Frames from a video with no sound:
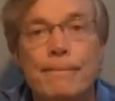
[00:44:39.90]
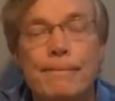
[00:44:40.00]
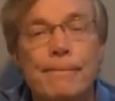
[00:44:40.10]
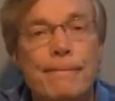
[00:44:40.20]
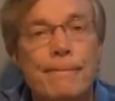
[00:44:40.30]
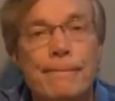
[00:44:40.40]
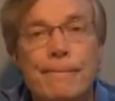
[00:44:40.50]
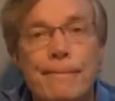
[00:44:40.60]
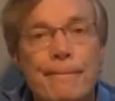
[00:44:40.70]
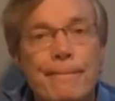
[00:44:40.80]
Holding
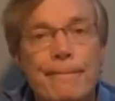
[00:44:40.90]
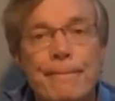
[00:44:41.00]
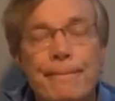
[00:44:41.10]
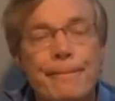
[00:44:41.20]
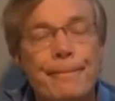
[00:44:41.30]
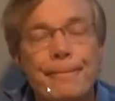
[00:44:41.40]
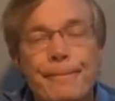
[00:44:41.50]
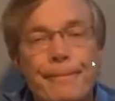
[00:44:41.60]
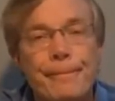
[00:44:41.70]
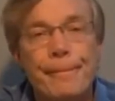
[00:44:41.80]
back.
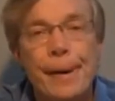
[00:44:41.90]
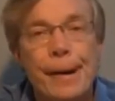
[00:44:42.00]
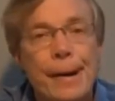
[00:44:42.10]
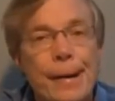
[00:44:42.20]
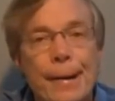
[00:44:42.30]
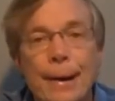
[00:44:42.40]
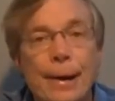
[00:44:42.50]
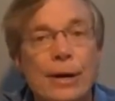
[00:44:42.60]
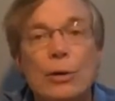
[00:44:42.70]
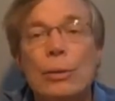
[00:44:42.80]
Fake frown.
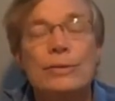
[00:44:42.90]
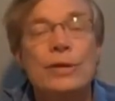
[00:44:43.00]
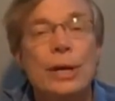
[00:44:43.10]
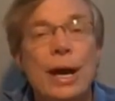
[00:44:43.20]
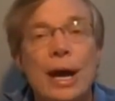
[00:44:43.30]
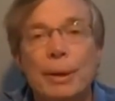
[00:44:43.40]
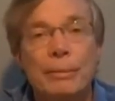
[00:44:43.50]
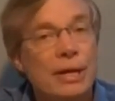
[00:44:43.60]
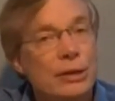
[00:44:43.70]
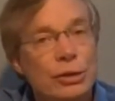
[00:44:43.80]
And I knew what was going to happen,
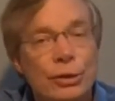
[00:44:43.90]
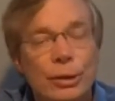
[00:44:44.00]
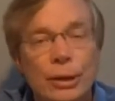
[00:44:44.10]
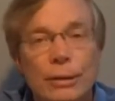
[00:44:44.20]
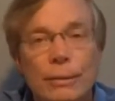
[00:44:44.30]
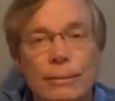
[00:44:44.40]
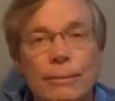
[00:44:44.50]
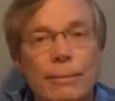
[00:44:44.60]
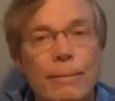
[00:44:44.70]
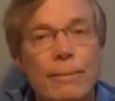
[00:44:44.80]
and it sure did.
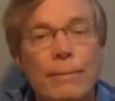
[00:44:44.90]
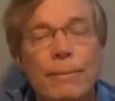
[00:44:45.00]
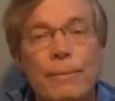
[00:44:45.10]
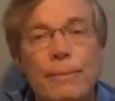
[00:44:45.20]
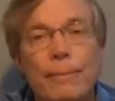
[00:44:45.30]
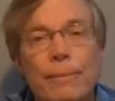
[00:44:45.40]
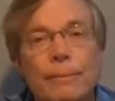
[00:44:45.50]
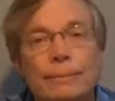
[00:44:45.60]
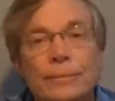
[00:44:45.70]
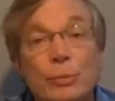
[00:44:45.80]

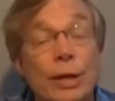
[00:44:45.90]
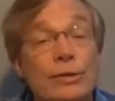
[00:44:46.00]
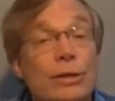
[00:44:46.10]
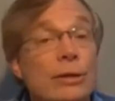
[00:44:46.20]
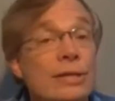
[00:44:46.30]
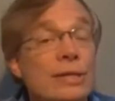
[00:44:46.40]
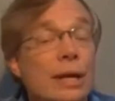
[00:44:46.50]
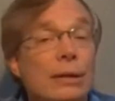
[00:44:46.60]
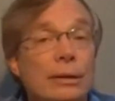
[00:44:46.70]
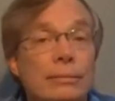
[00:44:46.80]
So whale started
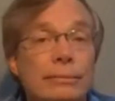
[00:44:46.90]
selling.